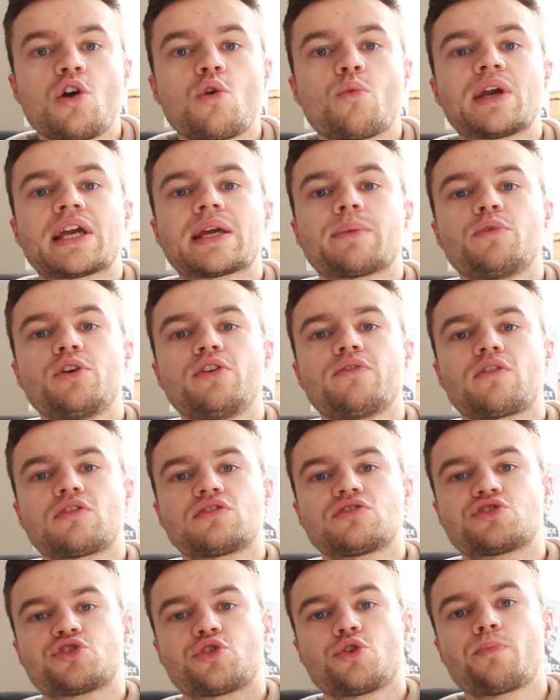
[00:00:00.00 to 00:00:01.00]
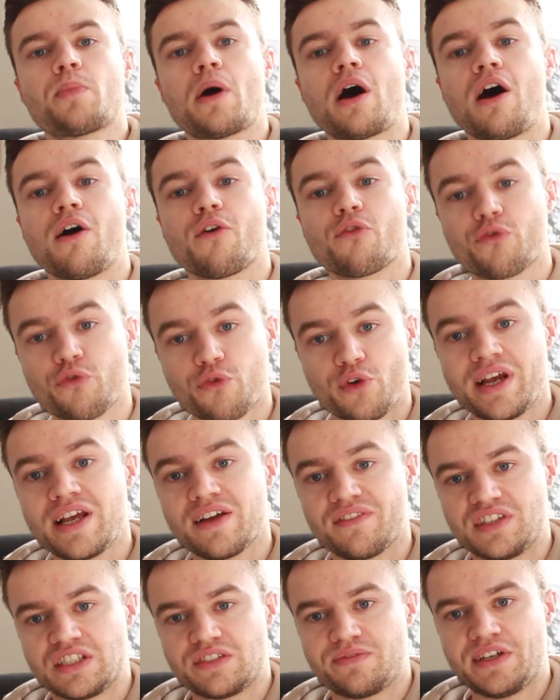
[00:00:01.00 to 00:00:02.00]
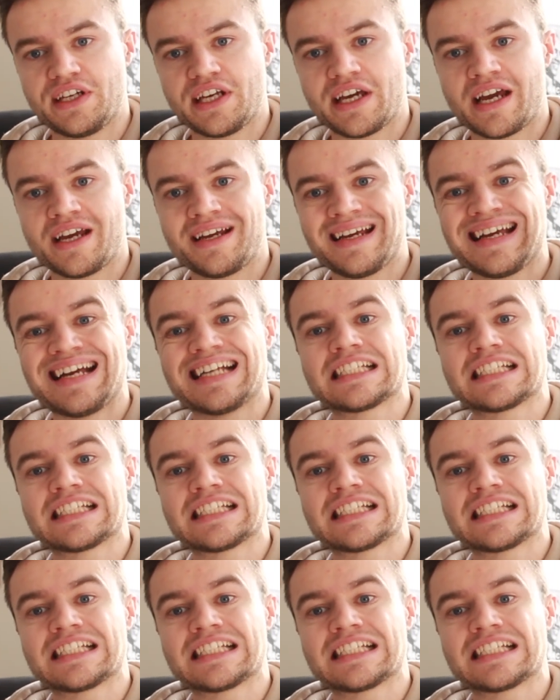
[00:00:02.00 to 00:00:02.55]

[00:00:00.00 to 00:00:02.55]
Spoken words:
we can move on to part 3 of this video